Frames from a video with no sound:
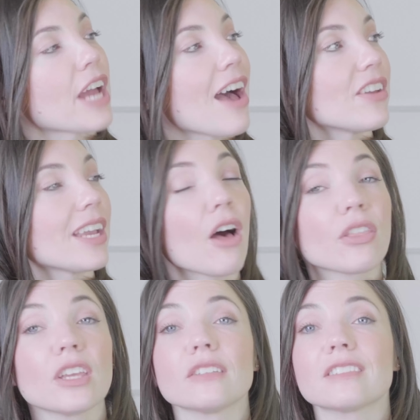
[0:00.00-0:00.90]
to having
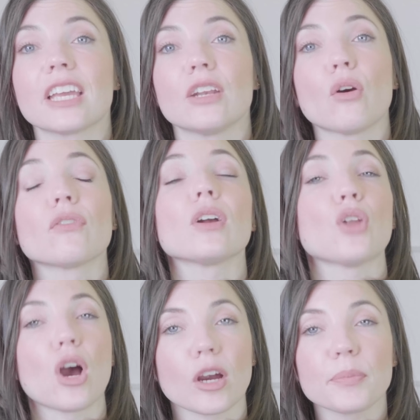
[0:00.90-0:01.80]
healthier skin over a
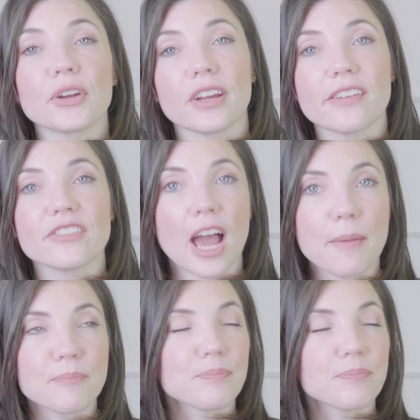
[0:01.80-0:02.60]
longer period of time.